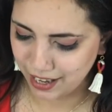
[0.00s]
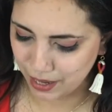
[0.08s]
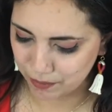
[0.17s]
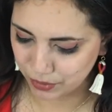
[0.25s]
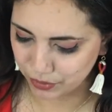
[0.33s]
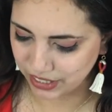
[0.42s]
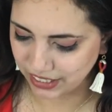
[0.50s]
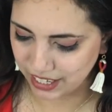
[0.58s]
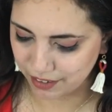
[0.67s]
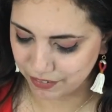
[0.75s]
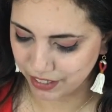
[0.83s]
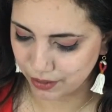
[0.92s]
I'm already
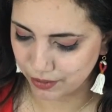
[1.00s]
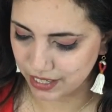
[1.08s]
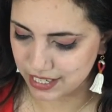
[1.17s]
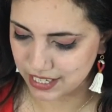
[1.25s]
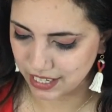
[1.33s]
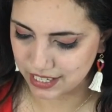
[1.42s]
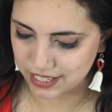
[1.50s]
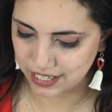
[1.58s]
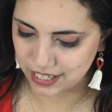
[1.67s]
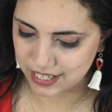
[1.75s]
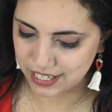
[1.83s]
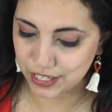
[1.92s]
laughing at what it says.
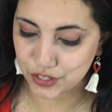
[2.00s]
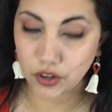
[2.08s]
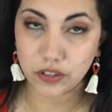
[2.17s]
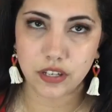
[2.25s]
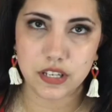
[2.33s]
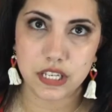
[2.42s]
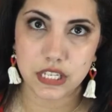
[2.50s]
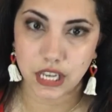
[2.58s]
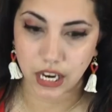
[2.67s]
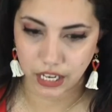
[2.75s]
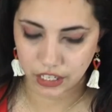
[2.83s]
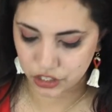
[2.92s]
Sea salt and
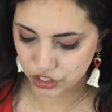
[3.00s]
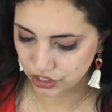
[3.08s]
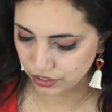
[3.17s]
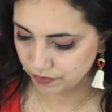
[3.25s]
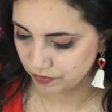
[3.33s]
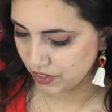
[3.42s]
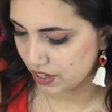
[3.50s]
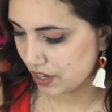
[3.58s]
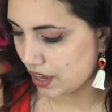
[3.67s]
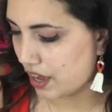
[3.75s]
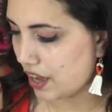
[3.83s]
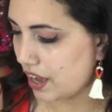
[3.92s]
sage.
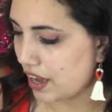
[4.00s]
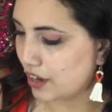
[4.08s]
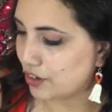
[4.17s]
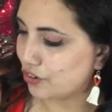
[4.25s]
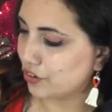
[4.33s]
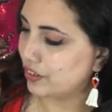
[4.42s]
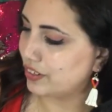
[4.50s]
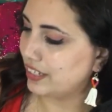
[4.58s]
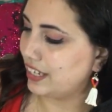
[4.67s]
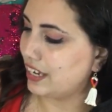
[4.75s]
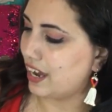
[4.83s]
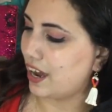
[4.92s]

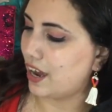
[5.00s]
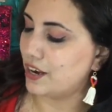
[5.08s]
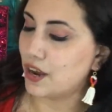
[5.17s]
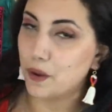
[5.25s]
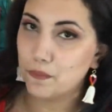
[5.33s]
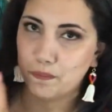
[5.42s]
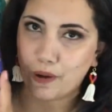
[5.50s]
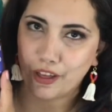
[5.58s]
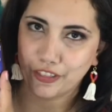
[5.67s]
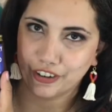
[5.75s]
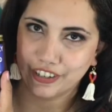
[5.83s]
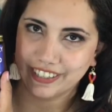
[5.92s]
Currently
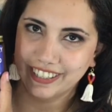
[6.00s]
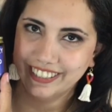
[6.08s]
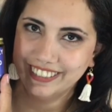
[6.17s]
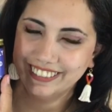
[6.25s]
unbothered.